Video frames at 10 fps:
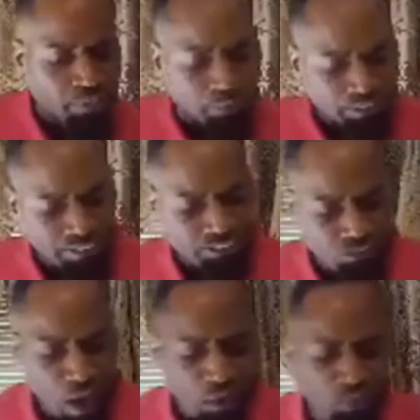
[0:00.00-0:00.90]
But this
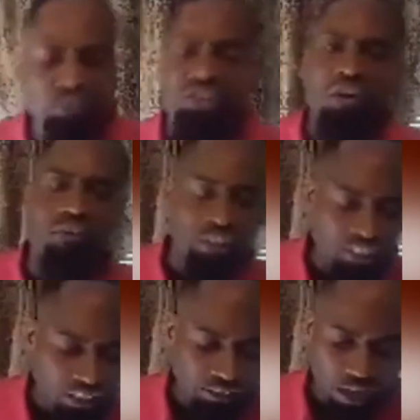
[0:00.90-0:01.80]
is why we serve a
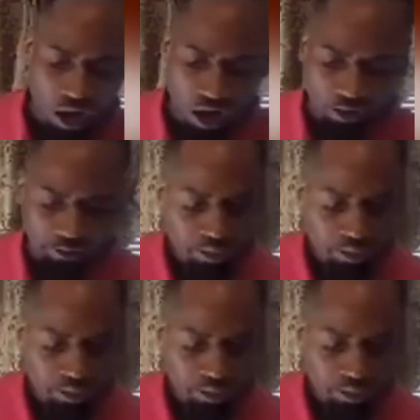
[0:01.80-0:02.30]
good God.